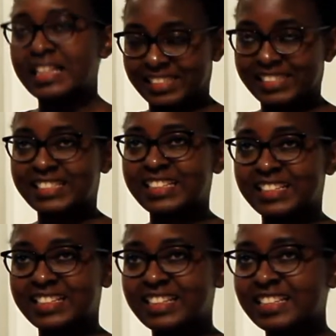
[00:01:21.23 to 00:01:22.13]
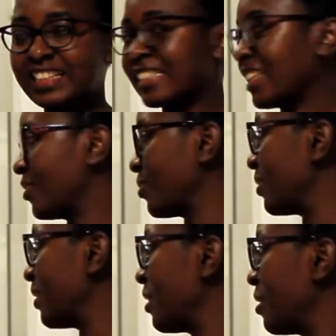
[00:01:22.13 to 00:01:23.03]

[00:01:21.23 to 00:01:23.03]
Yes, they do.